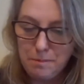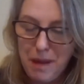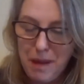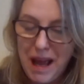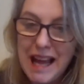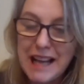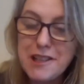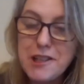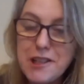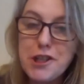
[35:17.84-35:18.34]
the
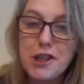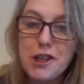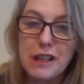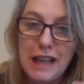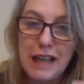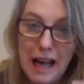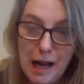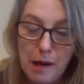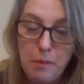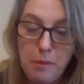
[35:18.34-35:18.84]

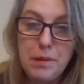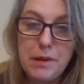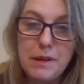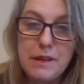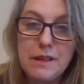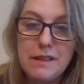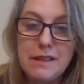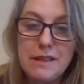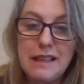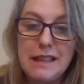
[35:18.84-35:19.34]
pension gap
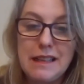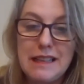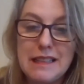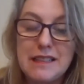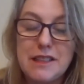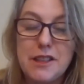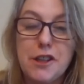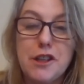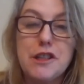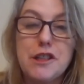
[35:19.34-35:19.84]

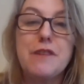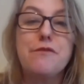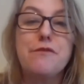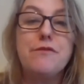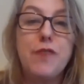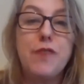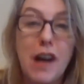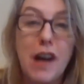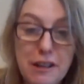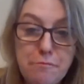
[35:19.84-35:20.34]
is
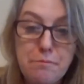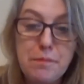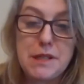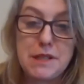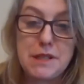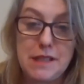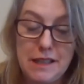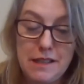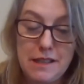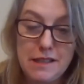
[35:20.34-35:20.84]

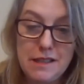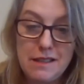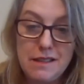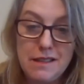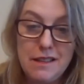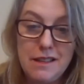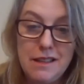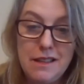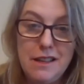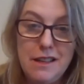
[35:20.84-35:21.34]
35%
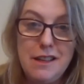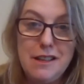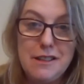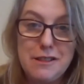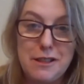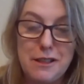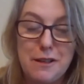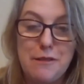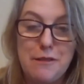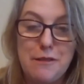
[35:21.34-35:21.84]

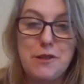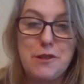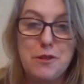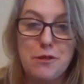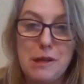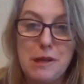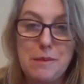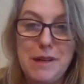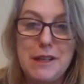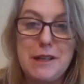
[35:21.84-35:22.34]
so you know if we
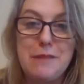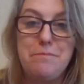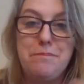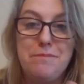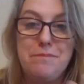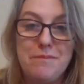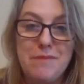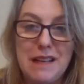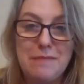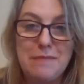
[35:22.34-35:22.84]
talk about a,
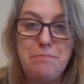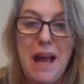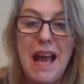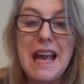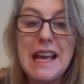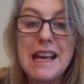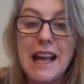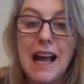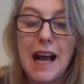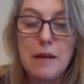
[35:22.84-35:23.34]
a
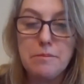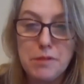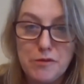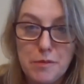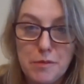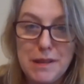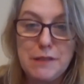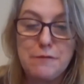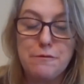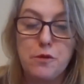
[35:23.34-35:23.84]
pay gap
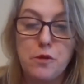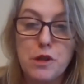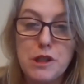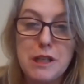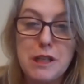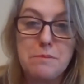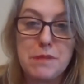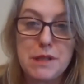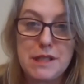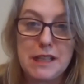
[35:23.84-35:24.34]
of about
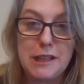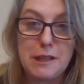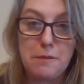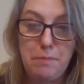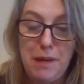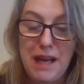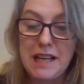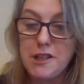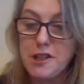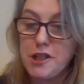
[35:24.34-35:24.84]
14%
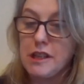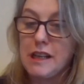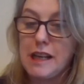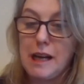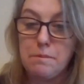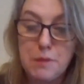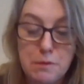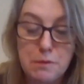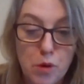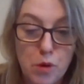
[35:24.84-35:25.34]
the pension
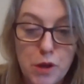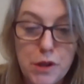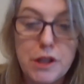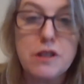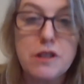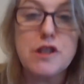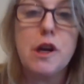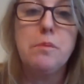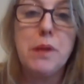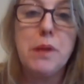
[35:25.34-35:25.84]
gap is more
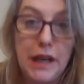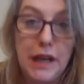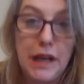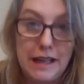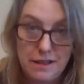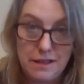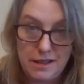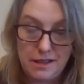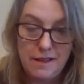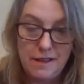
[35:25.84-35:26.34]
than double
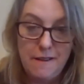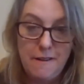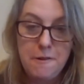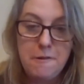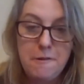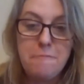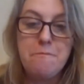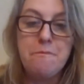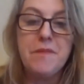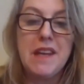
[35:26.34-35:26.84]
that
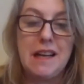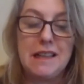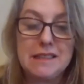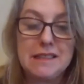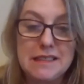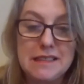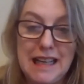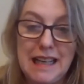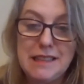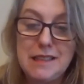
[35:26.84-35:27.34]

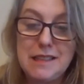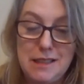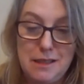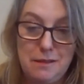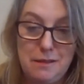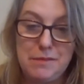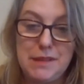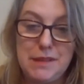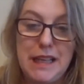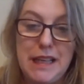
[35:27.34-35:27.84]
and that's
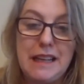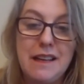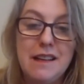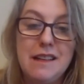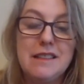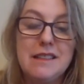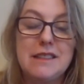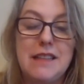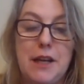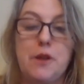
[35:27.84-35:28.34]

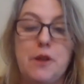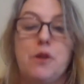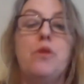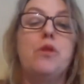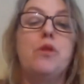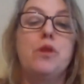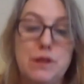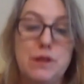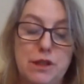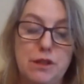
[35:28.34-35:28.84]
something that
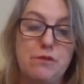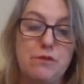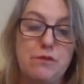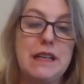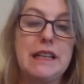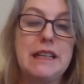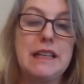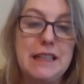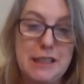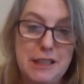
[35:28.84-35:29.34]
also
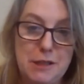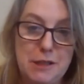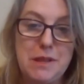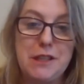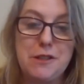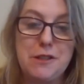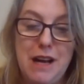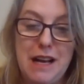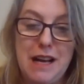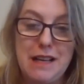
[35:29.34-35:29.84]
really needs to
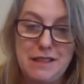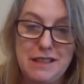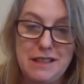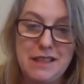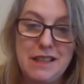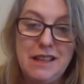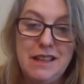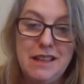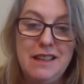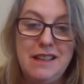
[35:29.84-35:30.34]
be
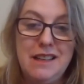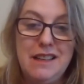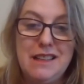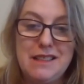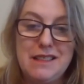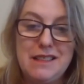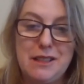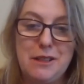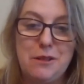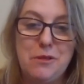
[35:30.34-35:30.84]
addressed
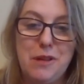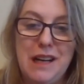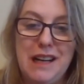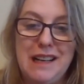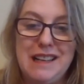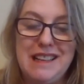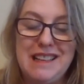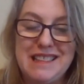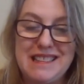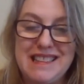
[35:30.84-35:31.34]
so
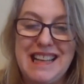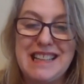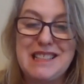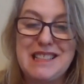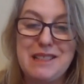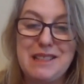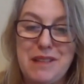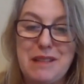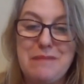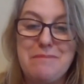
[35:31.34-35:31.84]
uh,
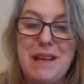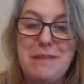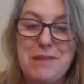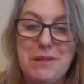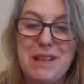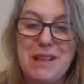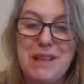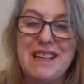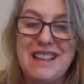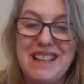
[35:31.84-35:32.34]
that's something
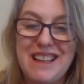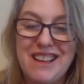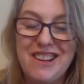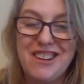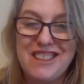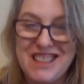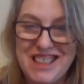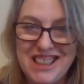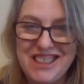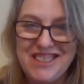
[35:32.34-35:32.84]
maybe we can
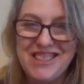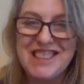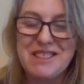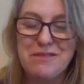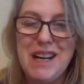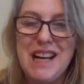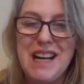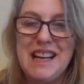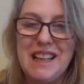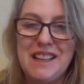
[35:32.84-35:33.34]
look to
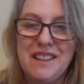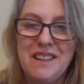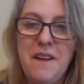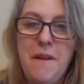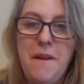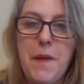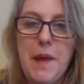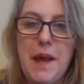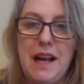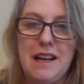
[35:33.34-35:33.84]
as well
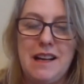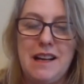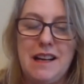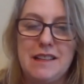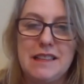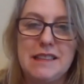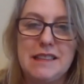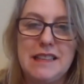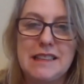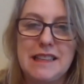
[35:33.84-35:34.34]
uh,
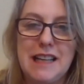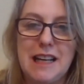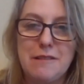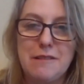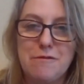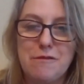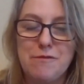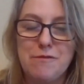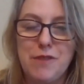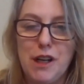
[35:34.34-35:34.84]
and I think
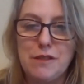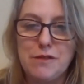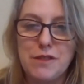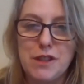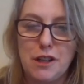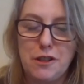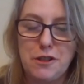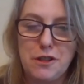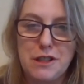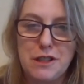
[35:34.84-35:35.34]
that involves
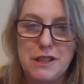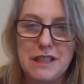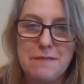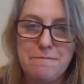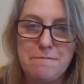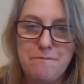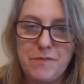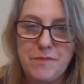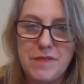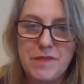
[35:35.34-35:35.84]
not just
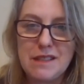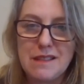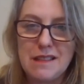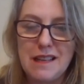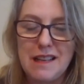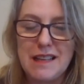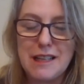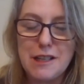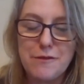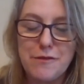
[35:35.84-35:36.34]
an
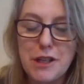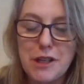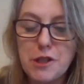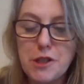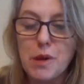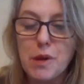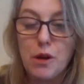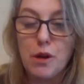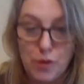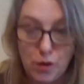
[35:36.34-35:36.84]

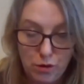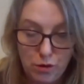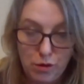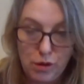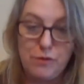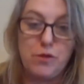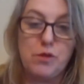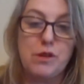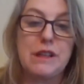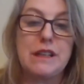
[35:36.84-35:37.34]
individual
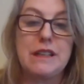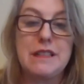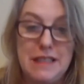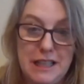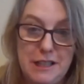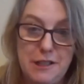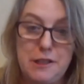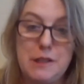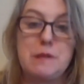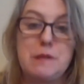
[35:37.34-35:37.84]
overhaul of
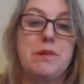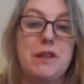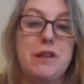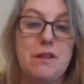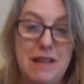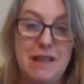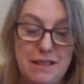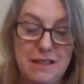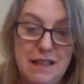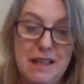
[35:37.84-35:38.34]
organizations, but
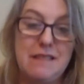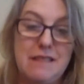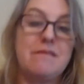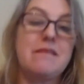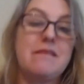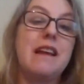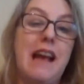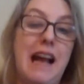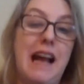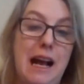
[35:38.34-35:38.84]
around uh,
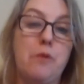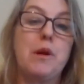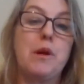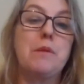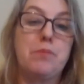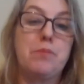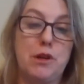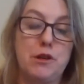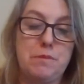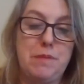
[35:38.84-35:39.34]
how
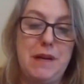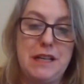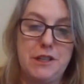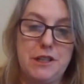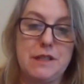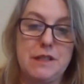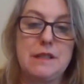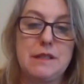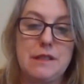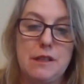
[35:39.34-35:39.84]
we approach
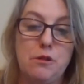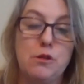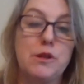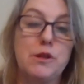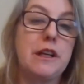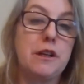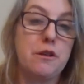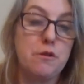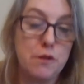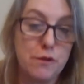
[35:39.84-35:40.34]
pensions as a whole,
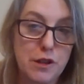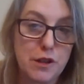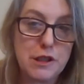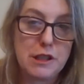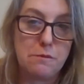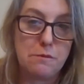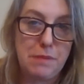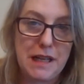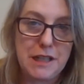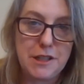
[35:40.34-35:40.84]
that
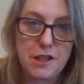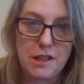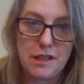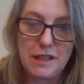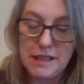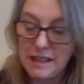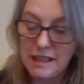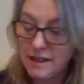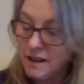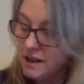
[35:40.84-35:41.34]
universal pension
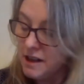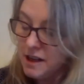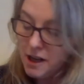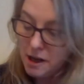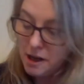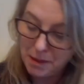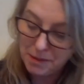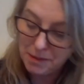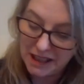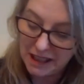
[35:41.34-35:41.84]
idea.
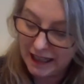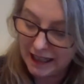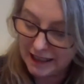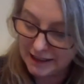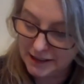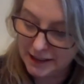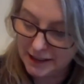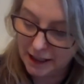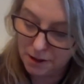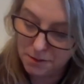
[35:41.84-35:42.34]
Maybe the
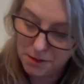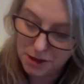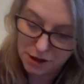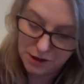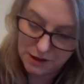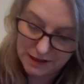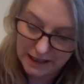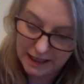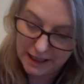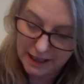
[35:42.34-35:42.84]
last thing I would
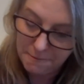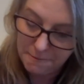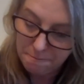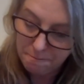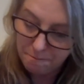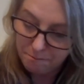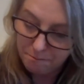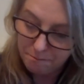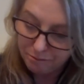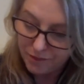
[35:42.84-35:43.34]
just say
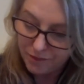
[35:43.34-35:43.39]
